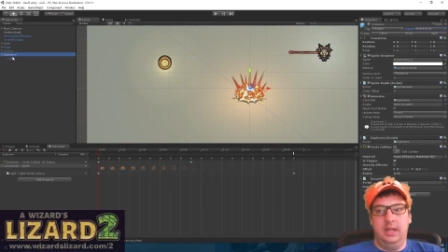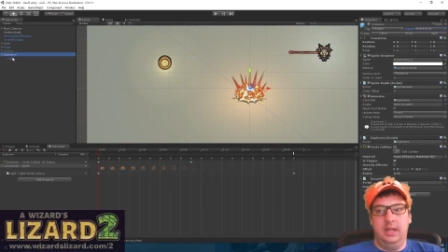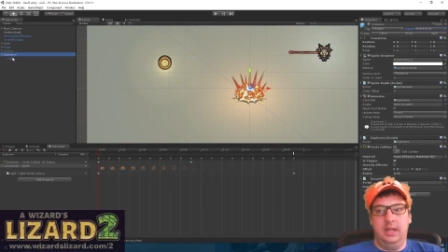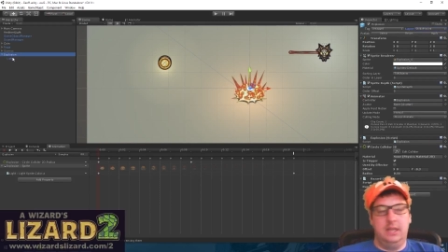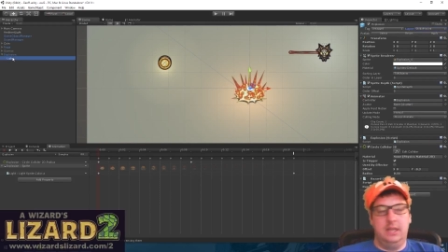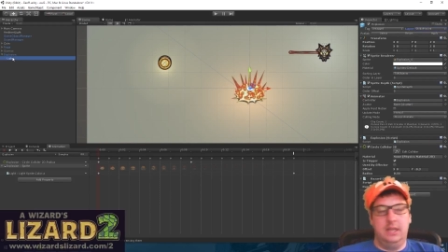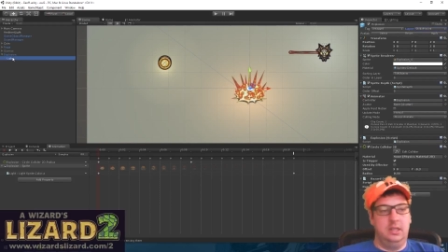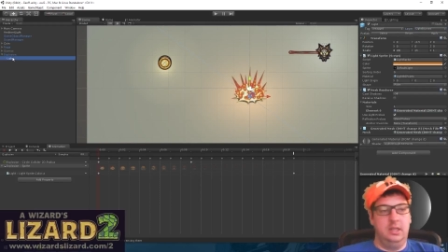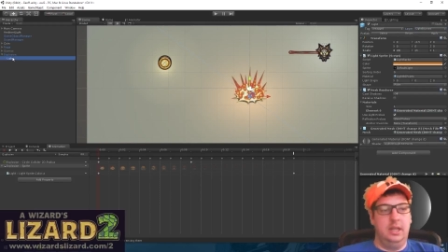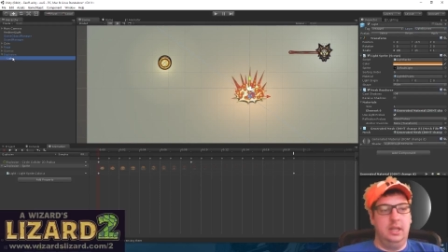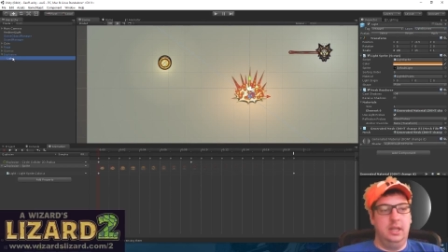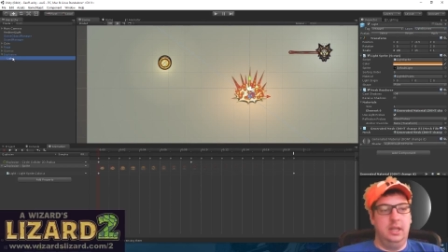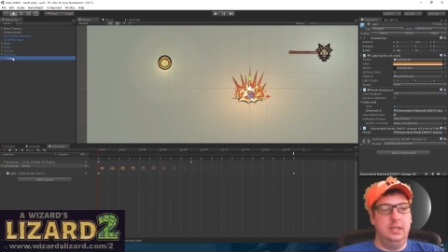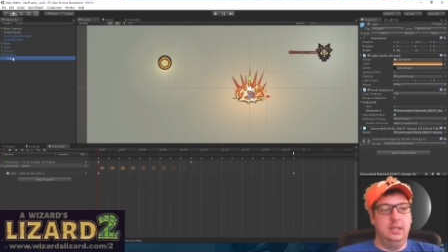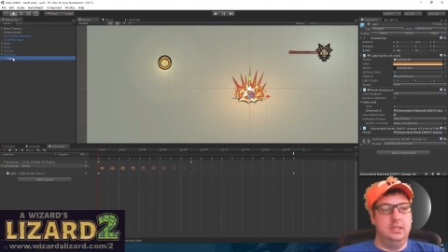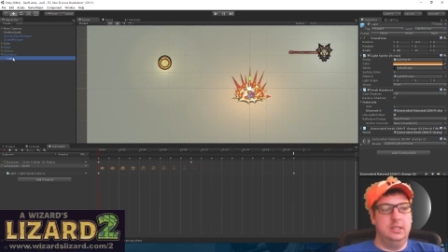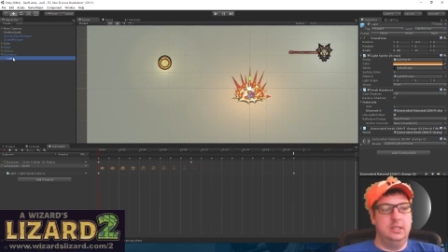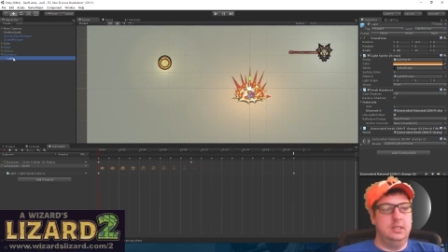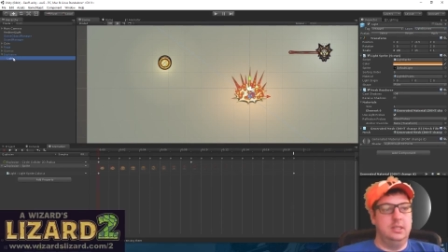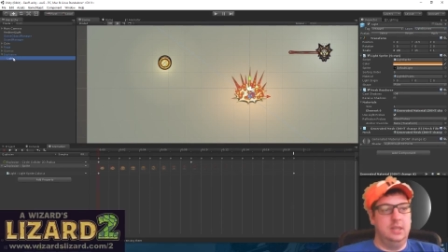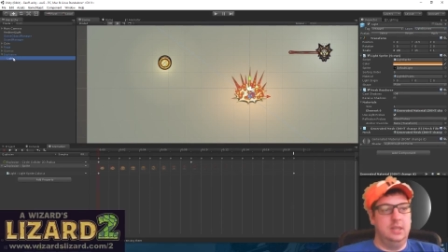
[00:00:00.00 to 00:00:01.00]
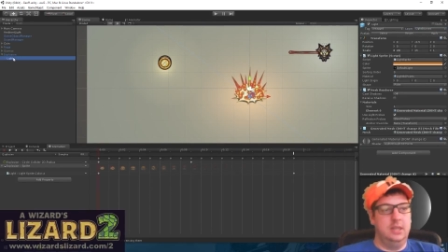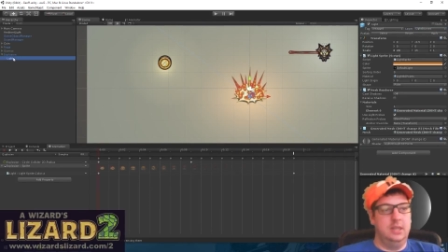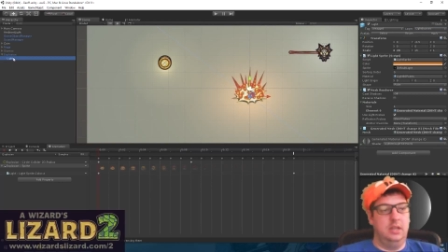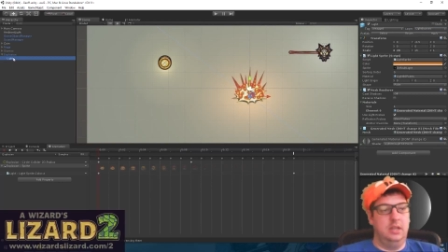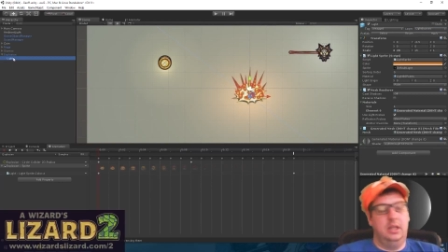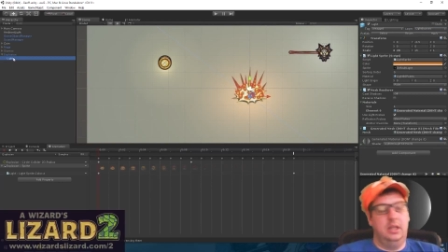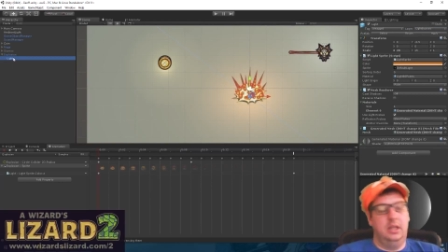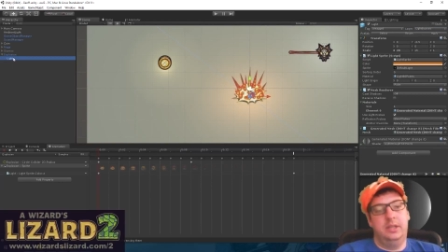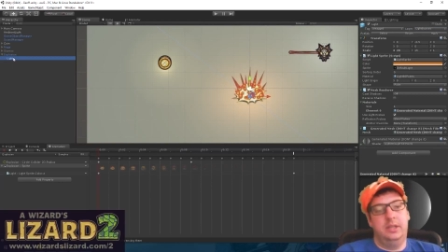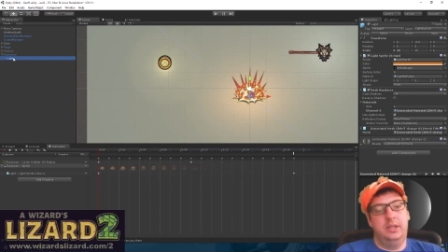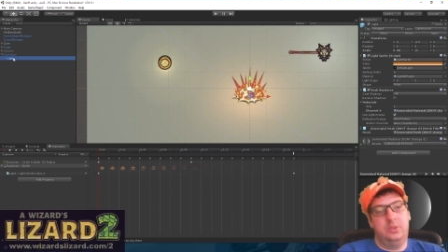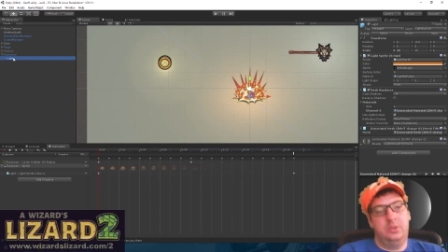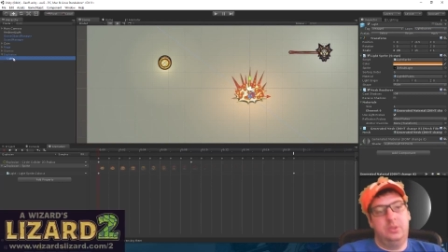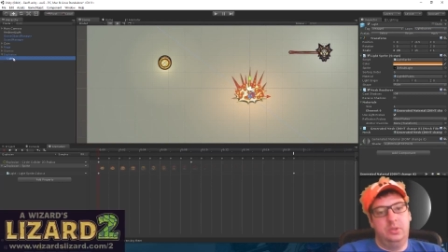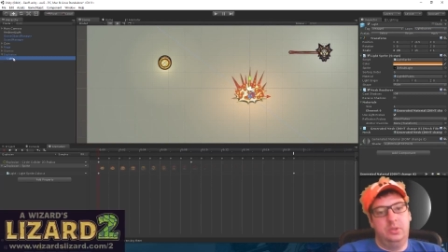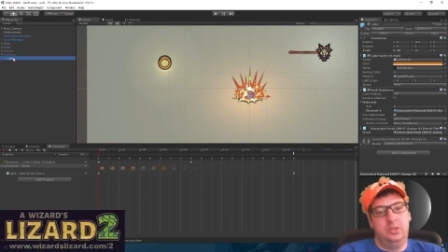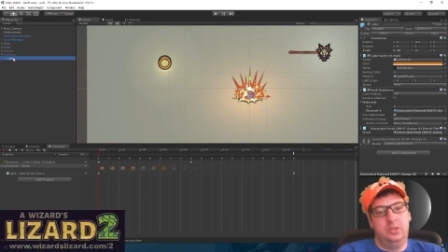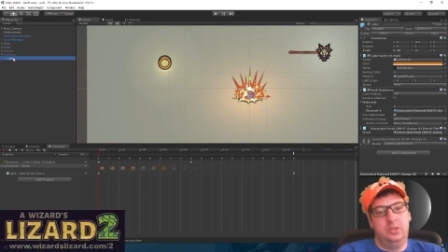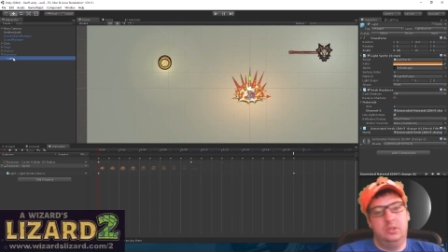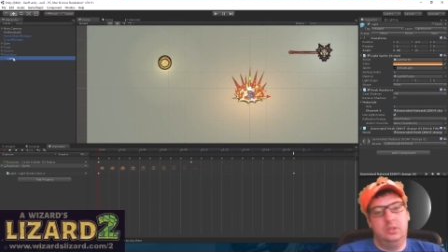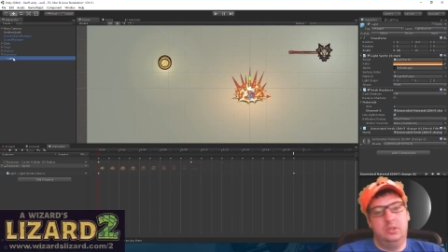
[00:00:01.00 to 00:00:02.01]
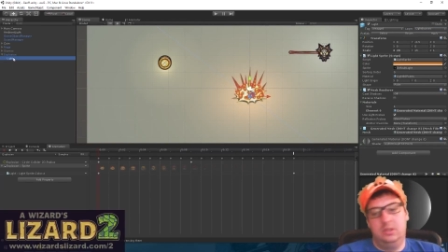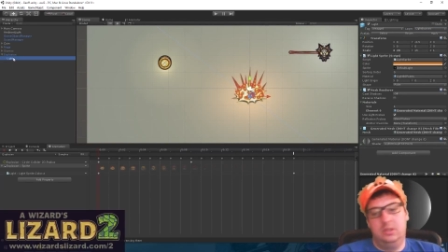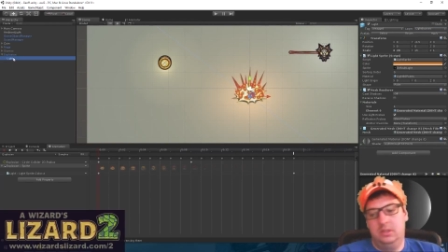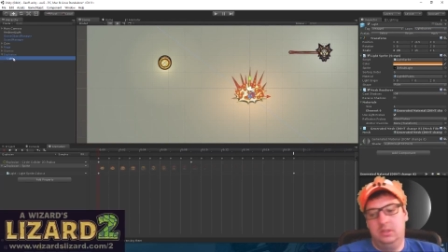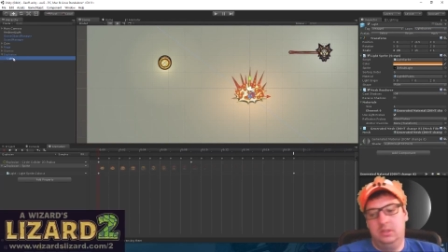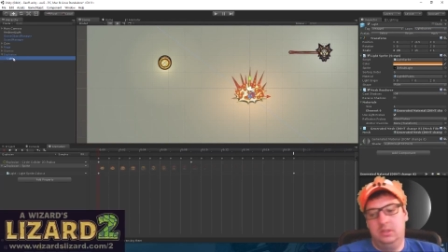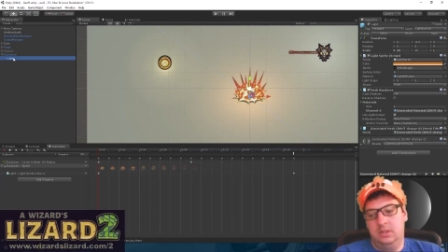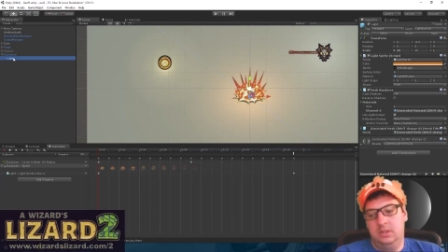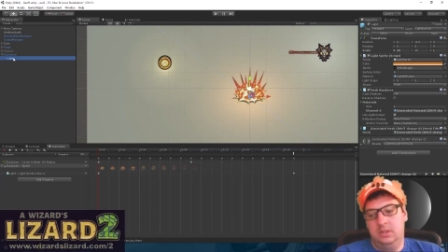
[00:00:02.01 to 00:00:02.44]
Actually, the light needs to stay on the light sources